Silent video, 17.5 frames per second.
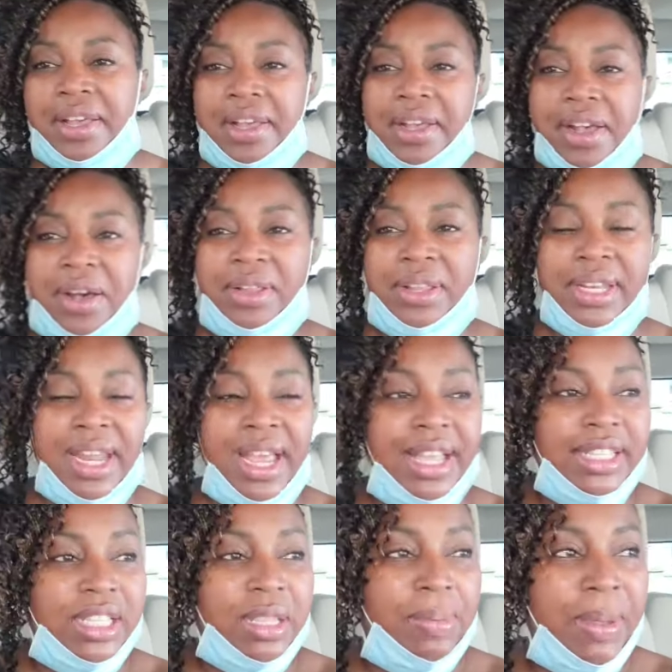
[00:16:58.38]

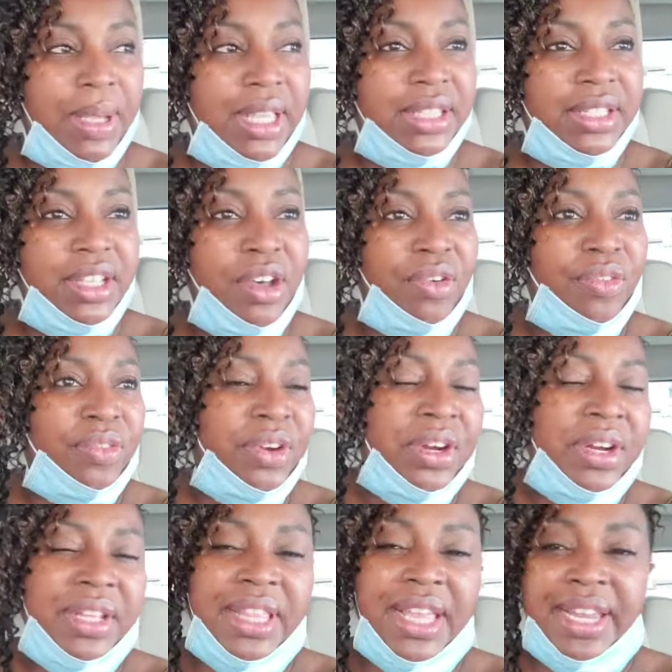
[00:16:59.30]
Colonoscopy is
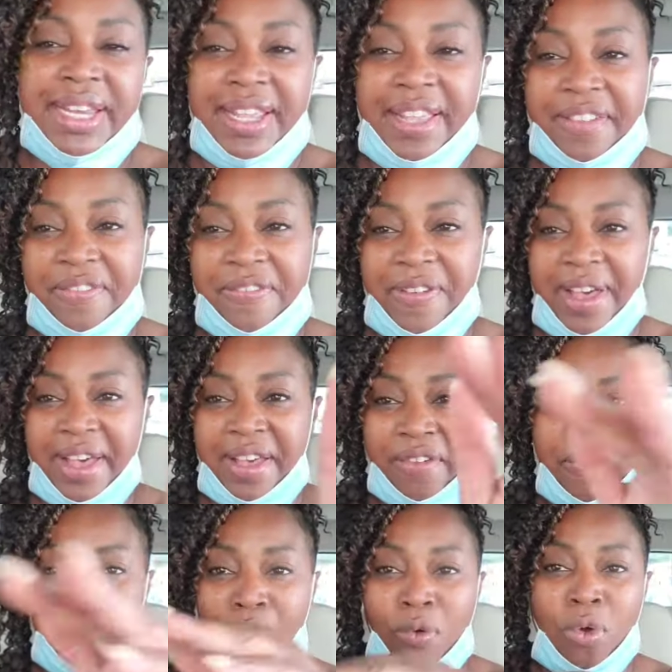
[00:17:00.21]
over. They did
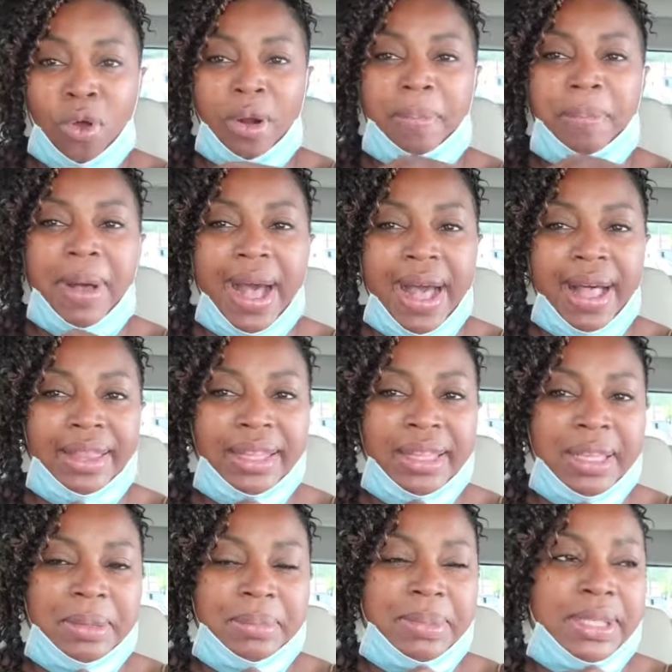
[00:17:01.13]
find 4
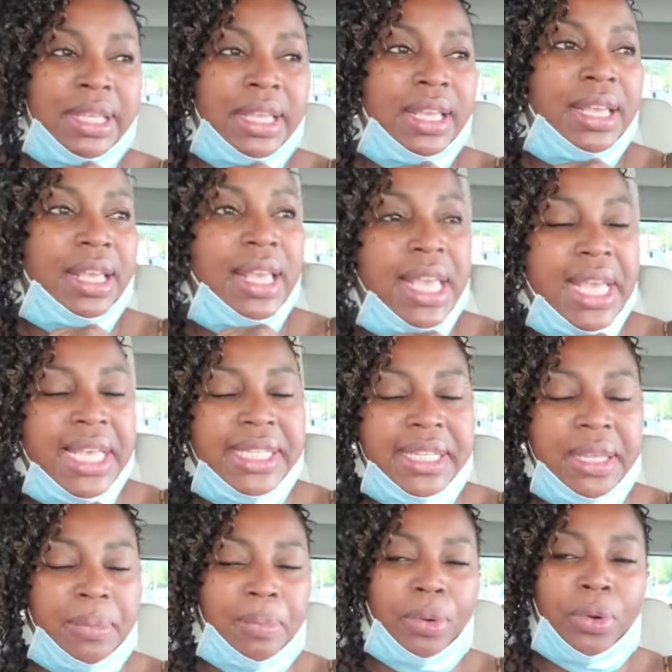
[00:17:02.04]
polyps.
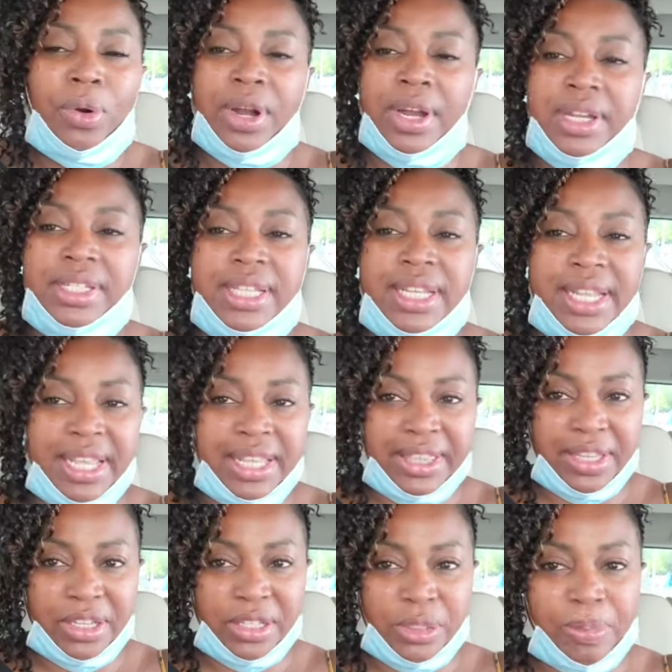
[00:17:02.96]
It's important to
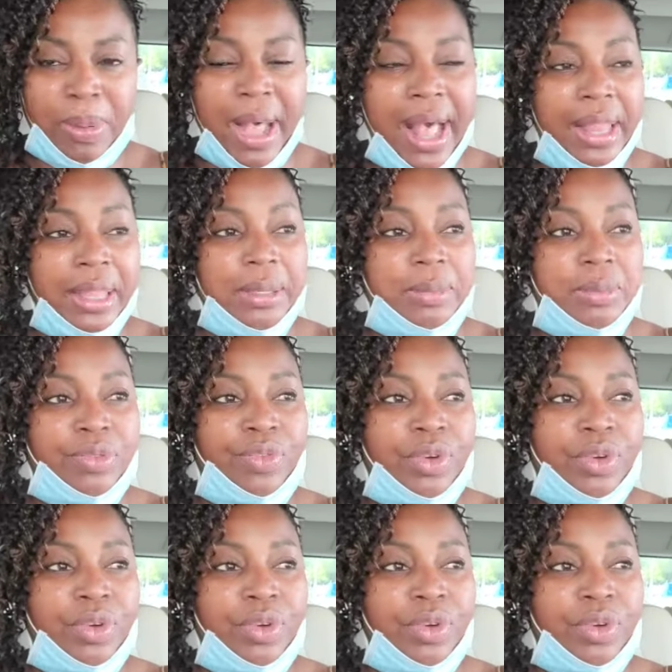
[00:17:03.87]
get those polyps